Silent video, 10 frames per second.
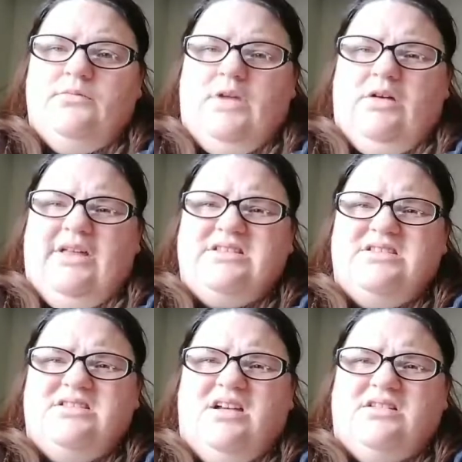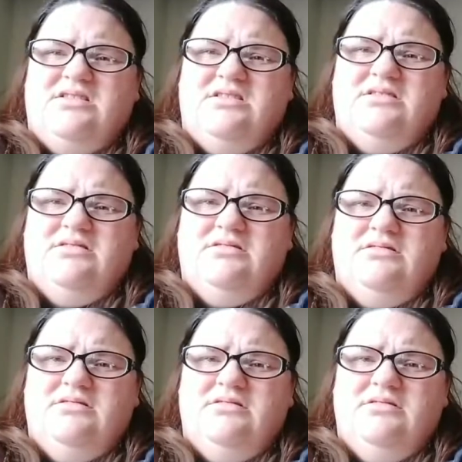Oh, that sucks.
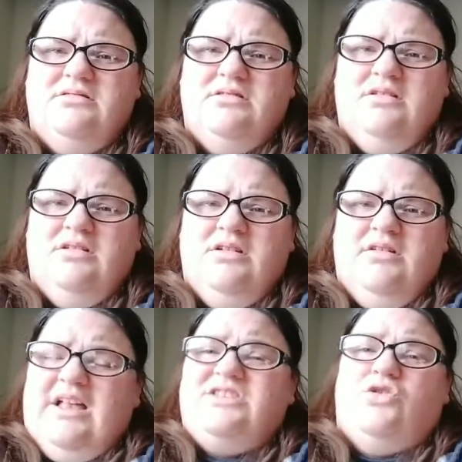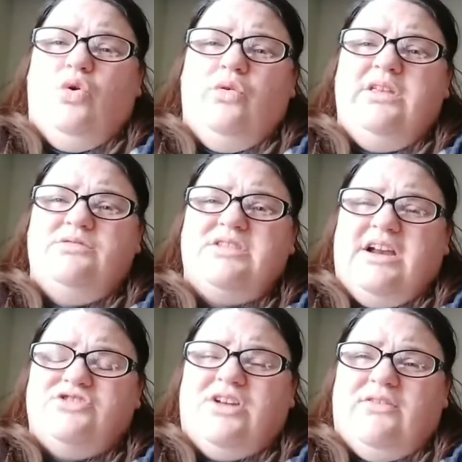That's cool that he was
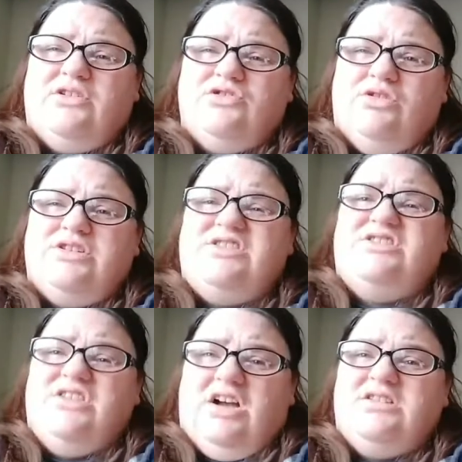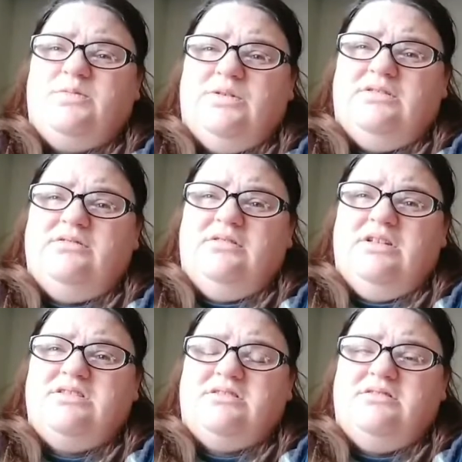air traffic control. It sucks when
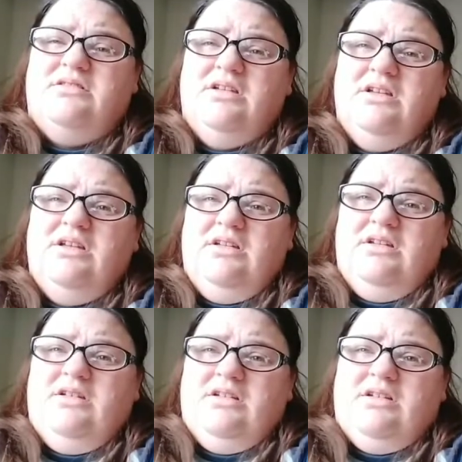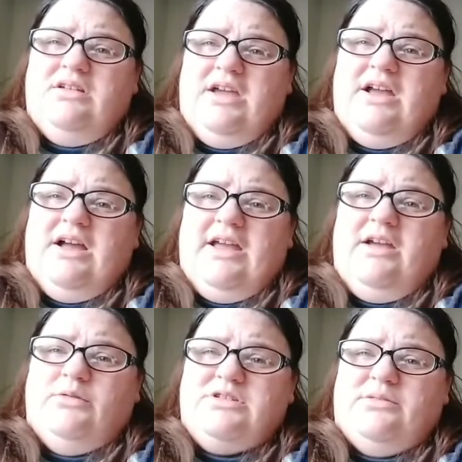his
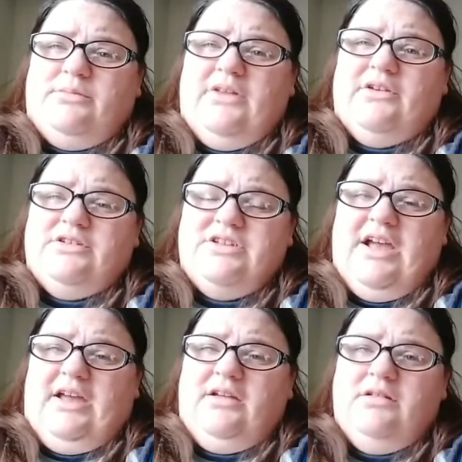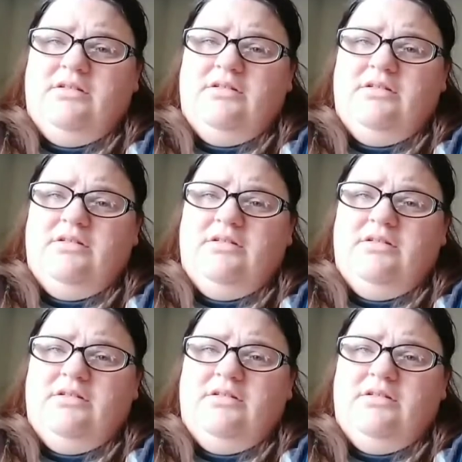KIA was a Mother's Day.